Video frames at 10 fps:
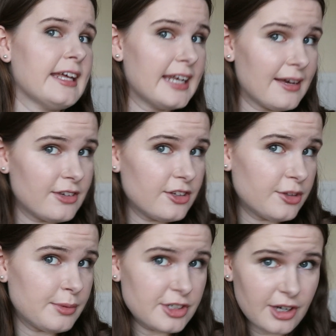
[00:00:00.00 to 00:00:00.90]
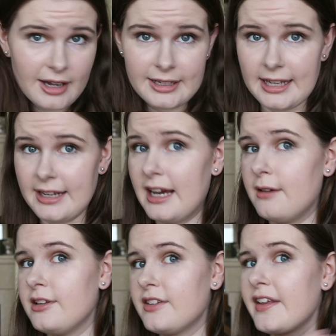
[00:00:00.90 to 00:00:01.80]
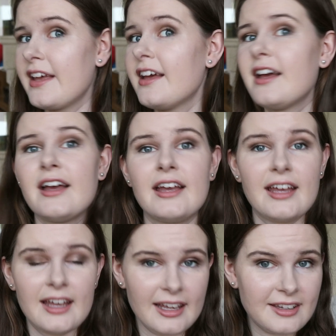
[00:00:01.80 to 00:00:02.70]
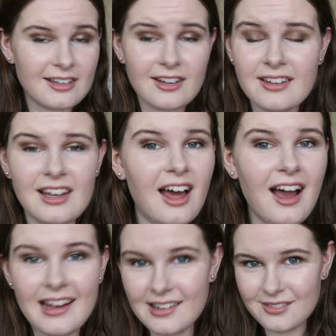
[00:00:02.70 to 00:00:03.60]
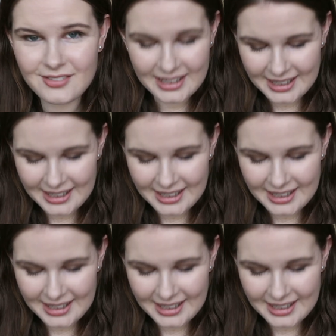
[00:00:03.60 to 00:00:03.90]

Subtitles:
It never used to be shiny, and now it just looks alive.